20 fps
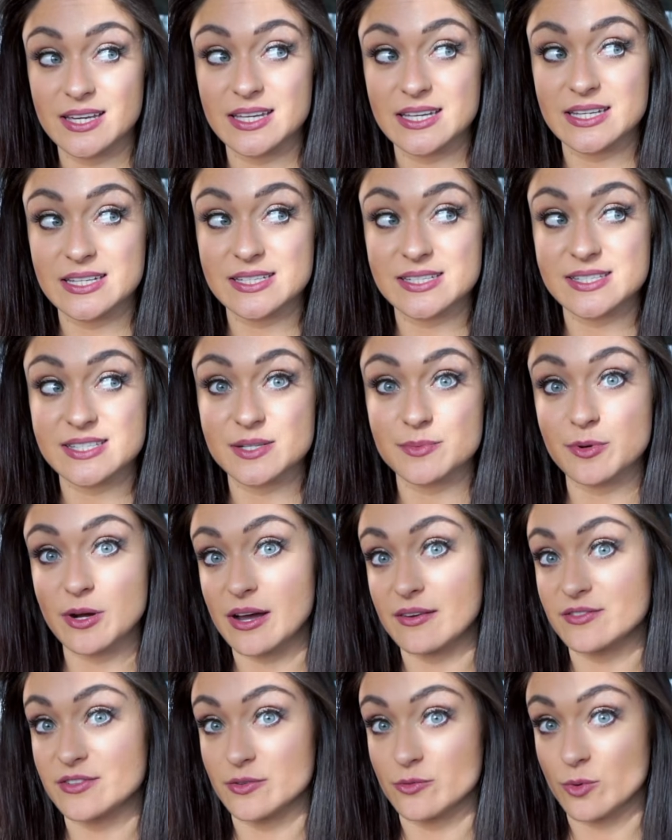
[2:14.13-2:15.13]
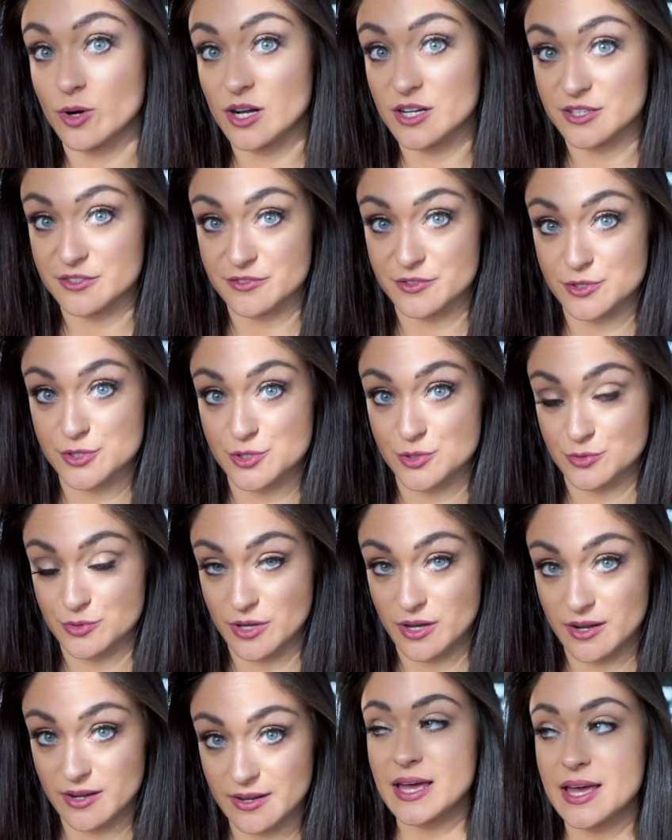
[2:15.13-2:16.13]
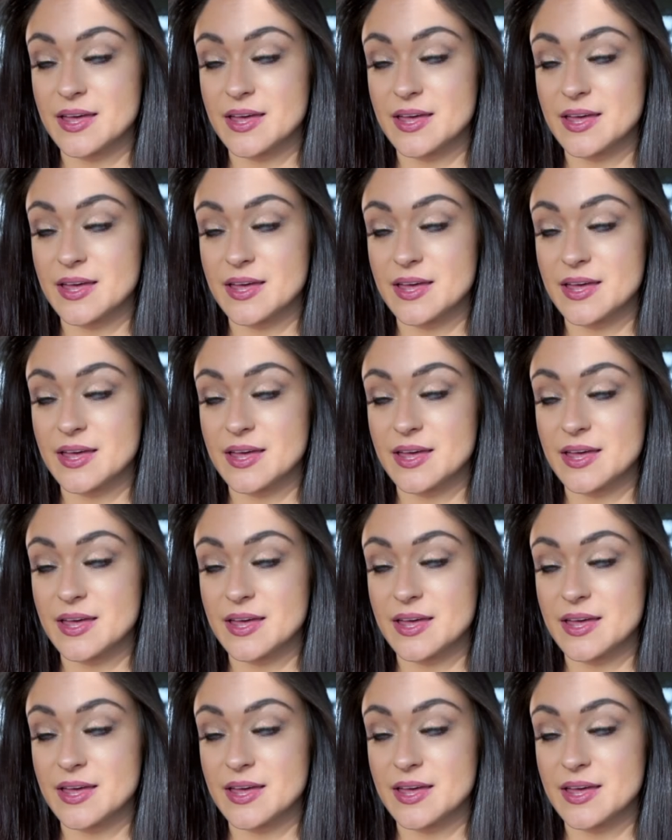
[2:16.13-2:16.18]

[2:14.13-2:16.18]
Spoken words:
is deprived of water for too long.